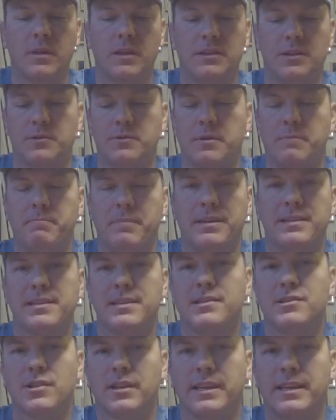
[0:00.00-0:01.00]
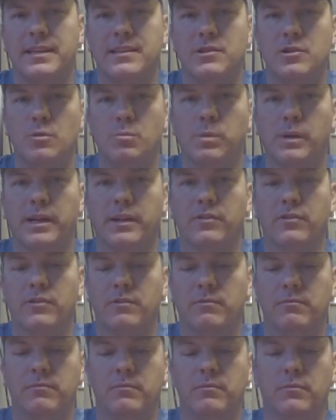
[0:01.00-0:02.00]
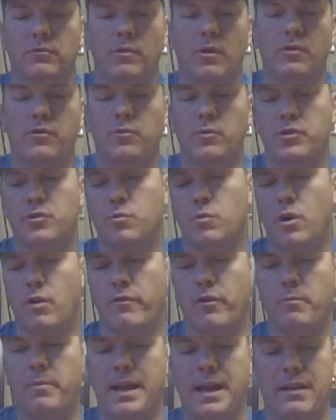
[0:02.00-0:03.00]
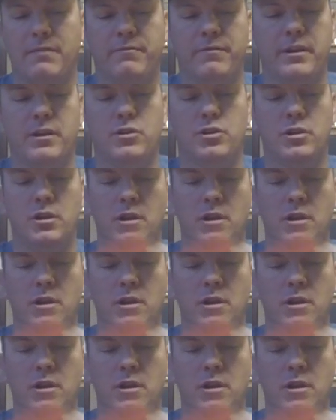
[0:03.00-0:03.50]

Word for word: I was get, essentially getting duplicates. So I switched one over to panfish.